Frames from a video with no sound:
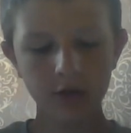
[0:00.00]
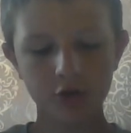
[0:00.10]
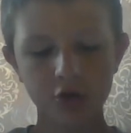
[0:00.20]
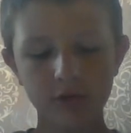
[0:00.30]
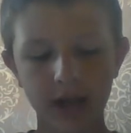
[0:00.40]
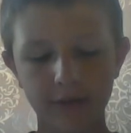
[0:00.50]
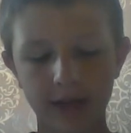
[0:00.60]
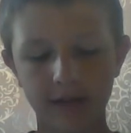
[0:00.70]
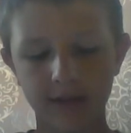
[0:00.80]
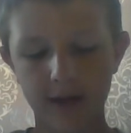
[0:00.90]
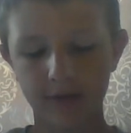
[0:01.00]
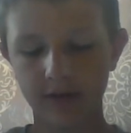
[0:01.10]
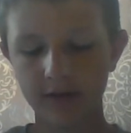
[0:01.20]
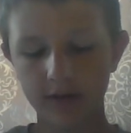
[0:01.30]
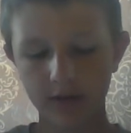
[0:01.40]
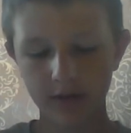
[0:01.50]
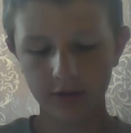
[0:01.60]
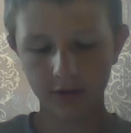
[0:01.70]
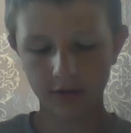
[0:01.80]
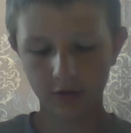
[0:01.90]
So June 9th, 87.
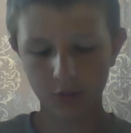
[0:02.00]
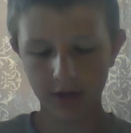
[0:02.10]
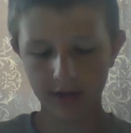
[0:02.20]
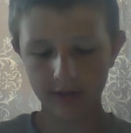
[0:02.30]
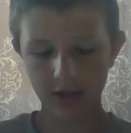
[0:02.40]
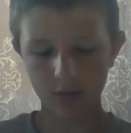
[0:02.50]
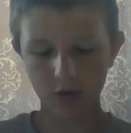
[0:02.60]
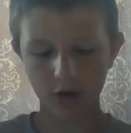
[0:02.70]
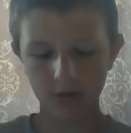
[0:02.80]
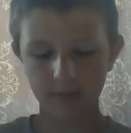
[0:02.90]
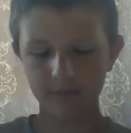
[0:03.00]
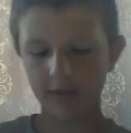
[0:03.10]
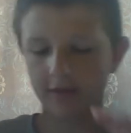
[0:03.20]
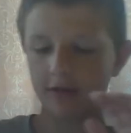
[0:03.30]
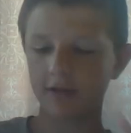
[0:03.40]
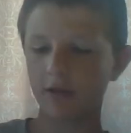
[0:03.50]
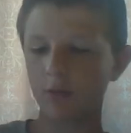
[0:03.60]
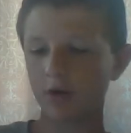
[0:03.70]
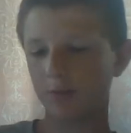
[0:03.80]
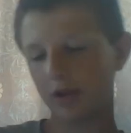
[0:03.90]
This is when they were discussing
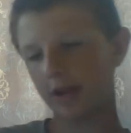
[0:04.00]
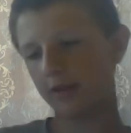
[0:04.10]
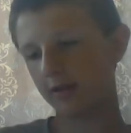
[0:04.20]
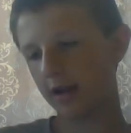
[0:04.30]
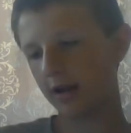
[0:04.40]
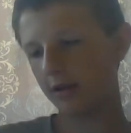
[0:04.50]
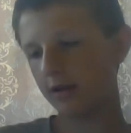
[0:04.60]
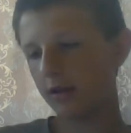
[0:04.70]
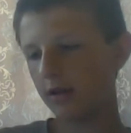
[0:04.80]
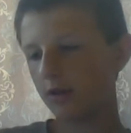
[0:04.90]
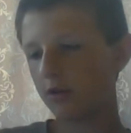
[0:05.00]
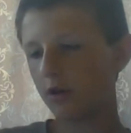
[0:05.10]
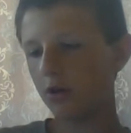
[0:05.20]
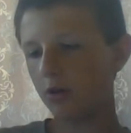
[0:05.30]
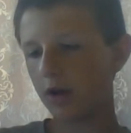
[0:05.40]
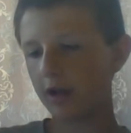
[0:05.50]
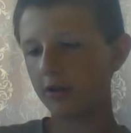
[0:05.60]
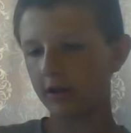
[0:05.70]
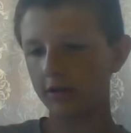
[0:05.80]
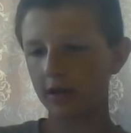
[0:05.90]
where to place the siren. So as
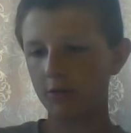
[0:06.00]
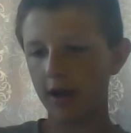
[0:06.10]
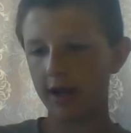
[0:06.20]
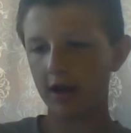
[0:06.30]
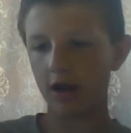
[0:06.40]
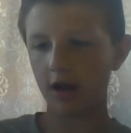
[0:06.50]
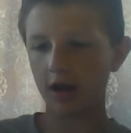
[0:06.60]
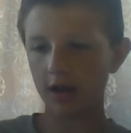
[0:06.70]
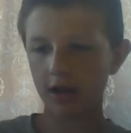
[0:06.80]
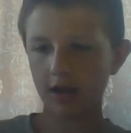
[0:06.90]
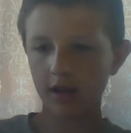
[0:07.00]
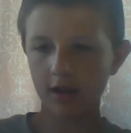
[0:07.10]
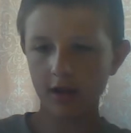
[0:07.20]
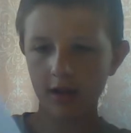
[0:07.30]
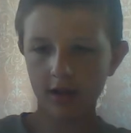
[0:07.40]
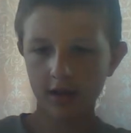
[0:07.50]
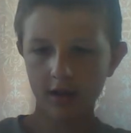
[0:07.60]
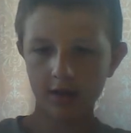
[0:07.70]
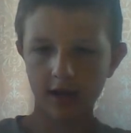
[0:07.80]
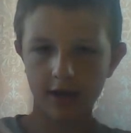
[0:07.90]
you can see right here,
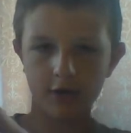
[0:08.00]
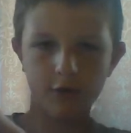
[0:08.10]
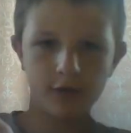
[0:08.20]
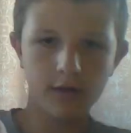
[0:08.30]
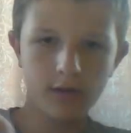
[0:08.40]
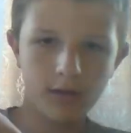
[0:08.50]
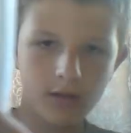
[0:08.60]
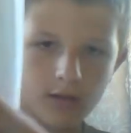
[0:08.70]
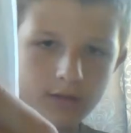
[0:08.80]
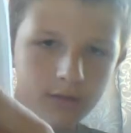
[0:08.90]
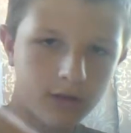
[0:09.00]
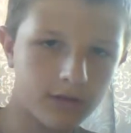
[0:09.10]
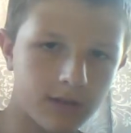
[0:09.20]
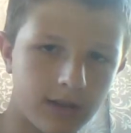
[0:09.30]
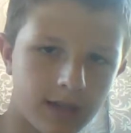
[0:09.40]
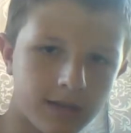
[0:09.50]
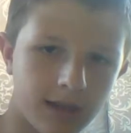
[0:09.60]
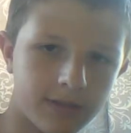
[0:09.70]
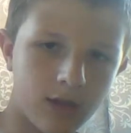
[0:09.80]
you can see they said